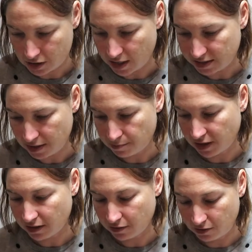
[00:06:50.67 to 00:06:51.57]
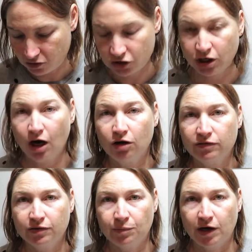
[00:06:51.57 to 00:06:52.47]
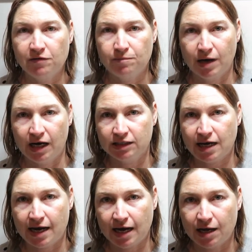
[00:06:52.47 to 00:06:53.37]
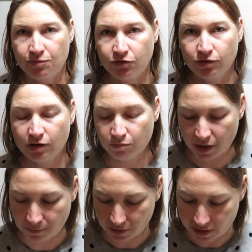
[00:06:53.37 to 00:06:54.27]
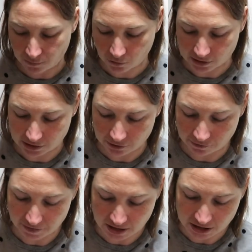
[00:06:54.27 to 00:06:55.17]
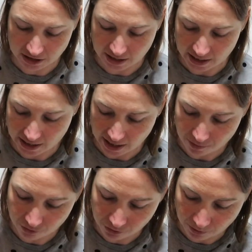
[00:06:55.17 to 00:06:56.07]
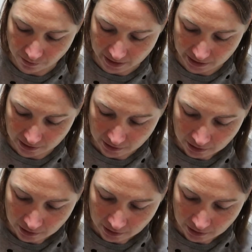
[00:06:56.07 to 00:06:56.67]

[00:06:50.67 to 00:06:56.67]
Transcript: So I did mother and child for both March and April. My plan was to finish it in April, but